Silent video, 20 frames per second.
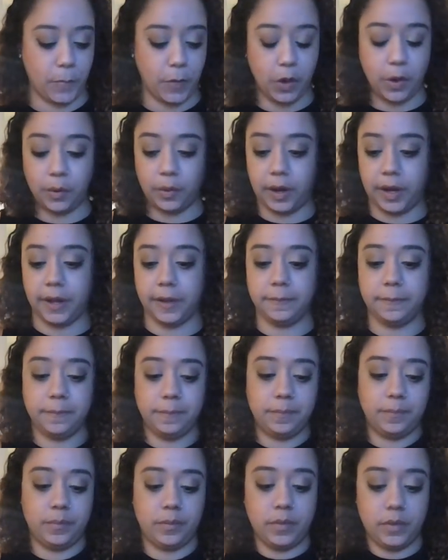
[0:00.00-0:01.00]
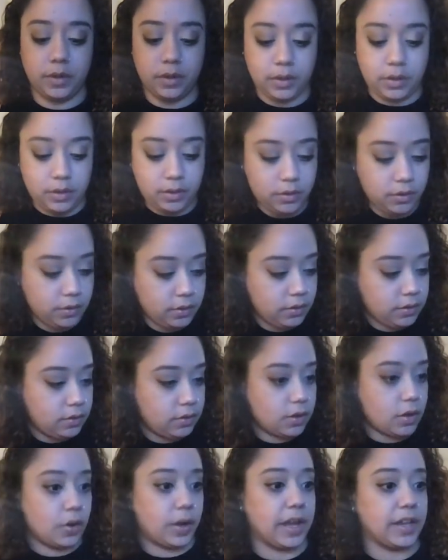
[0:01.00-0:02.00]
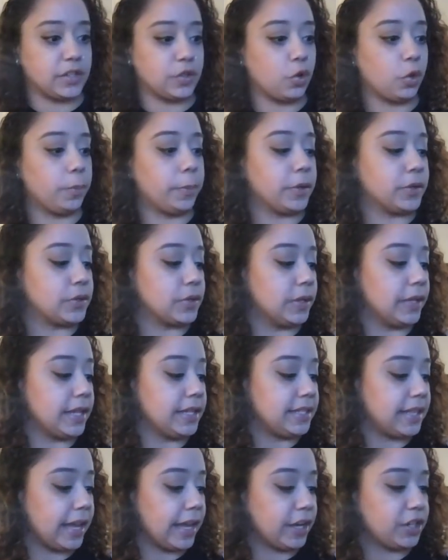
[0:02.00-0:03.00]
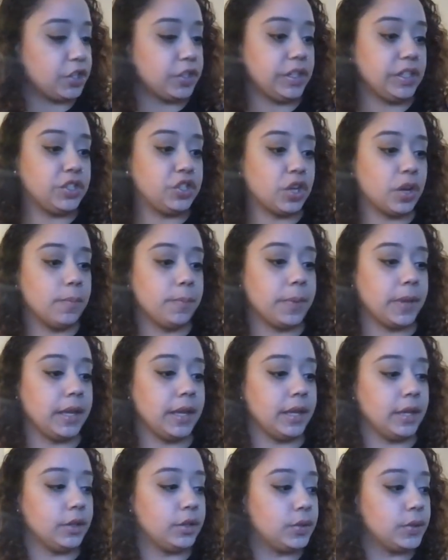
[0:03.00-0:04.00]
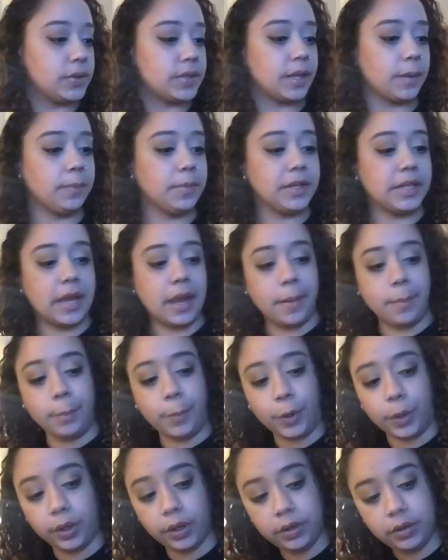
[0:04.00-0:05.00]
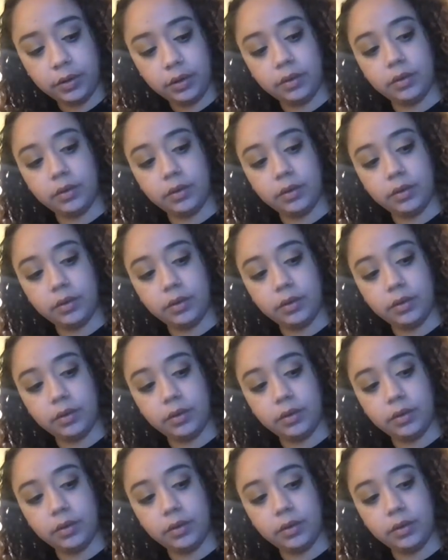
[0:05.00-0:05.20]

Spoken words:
All right. Okay, Scorpio. So let's actually jump into September